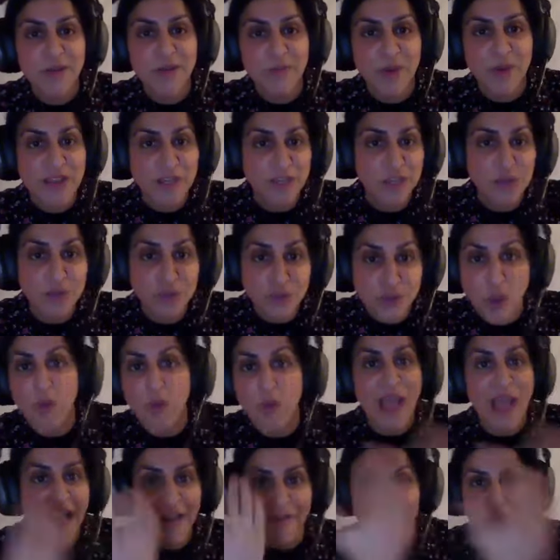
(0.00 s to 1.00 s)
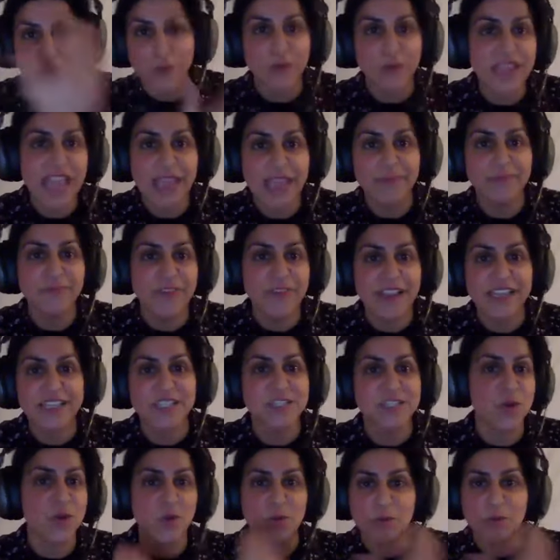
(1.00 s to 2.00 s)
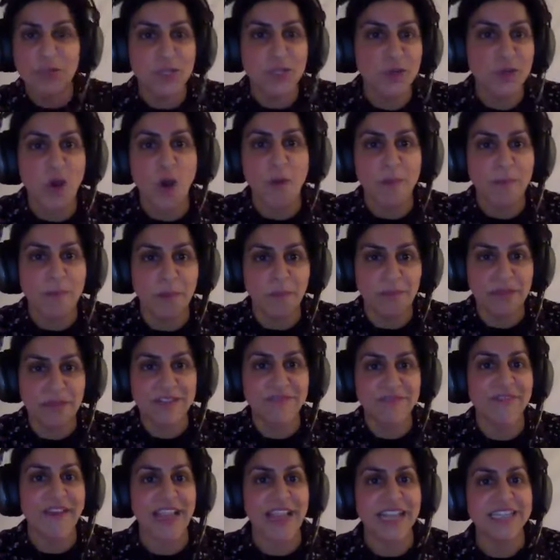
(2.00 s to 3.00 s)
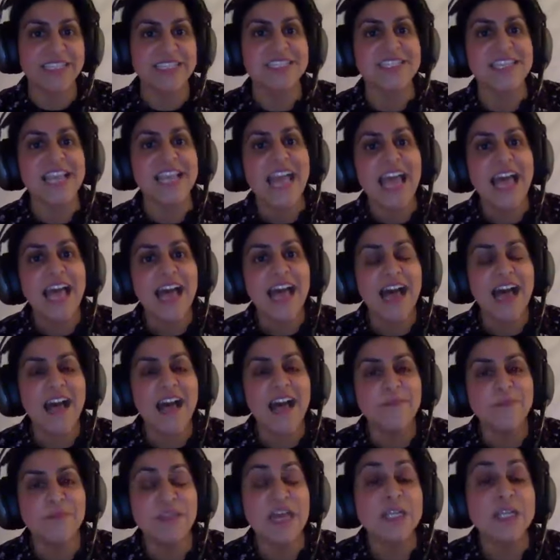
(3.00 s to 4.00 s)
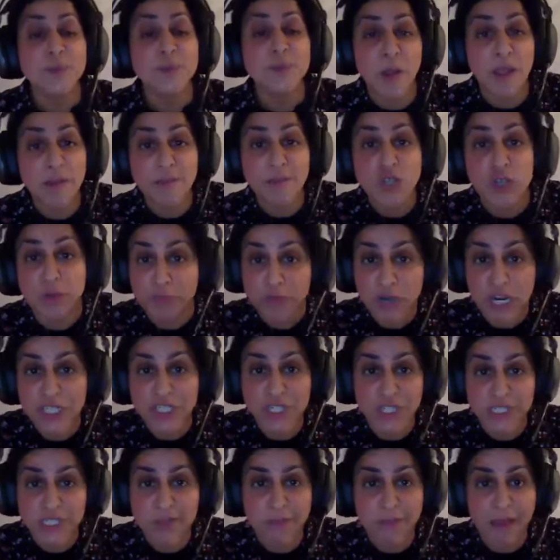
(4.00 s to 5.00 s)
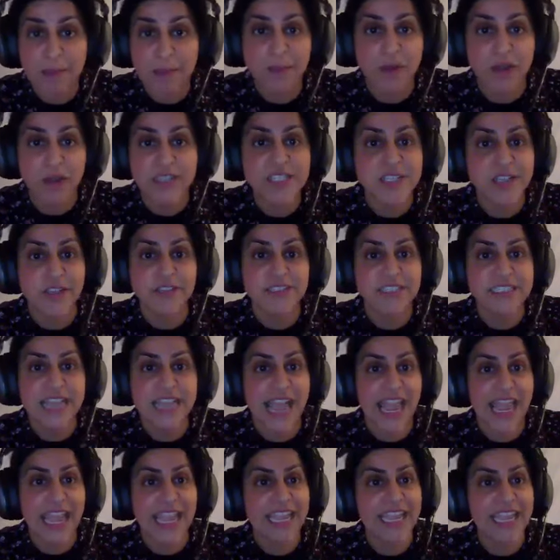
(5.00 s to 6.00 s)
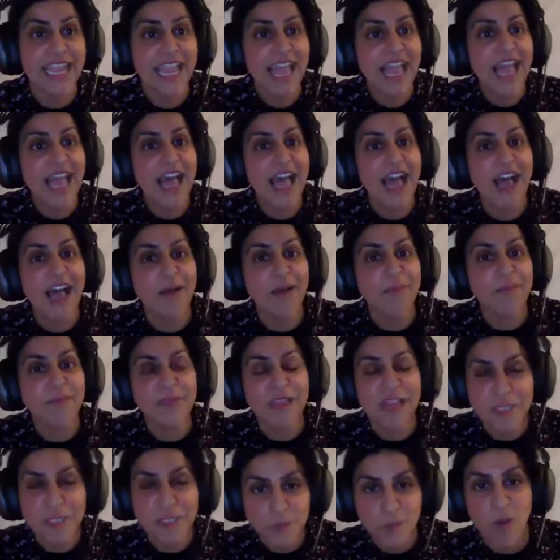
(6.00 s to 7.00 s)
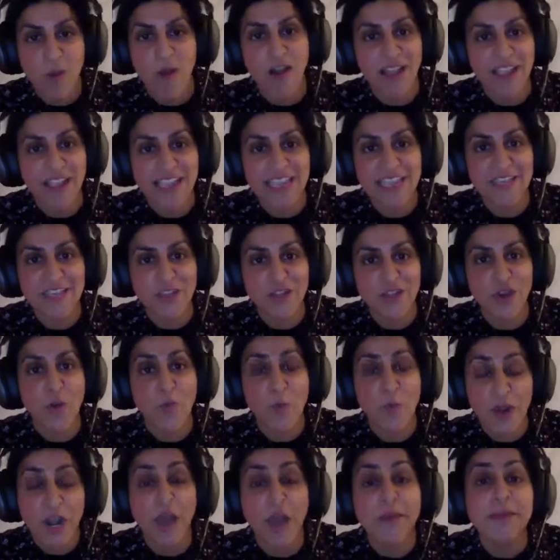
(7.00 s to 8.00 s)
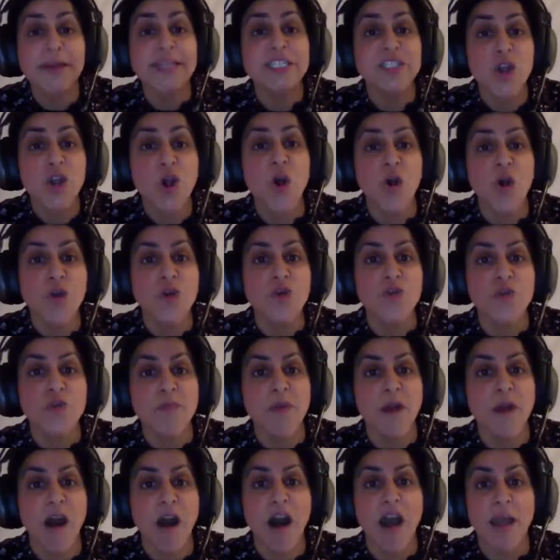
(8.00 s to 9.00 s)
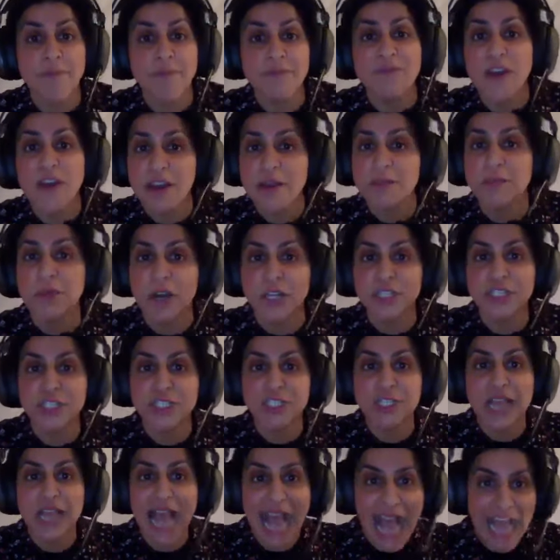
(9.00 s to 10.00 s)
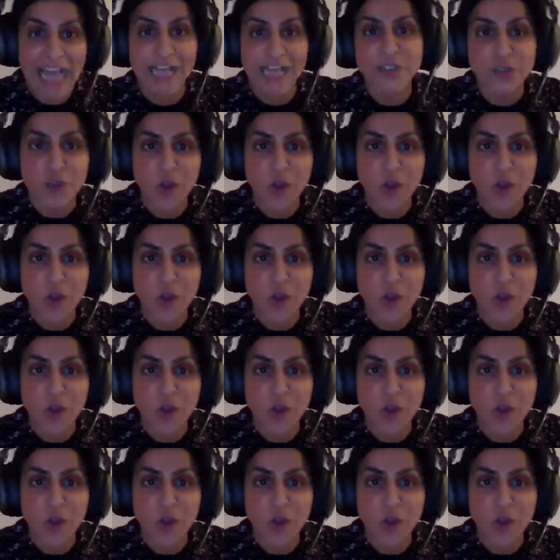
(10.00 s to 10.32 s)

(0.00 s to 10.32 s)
when you don't have your game face on when you're not a public face um, that's why i'm so precious about my sunday um, that's why you know when i'm at home i'm very much at